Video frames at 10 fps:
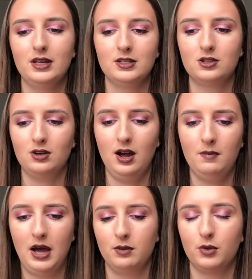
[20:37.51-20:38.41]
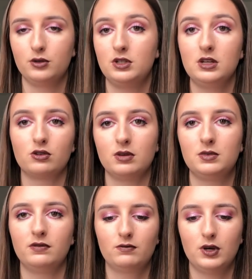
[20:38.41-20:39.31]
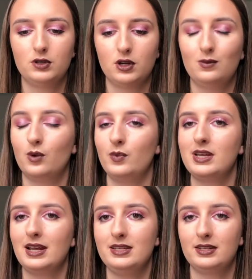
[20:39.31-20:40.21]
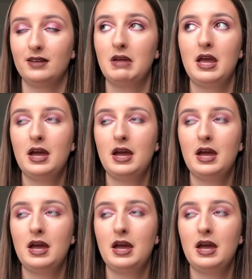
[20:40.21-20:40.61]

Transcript: Instagram and posting a cryptic photo one week later,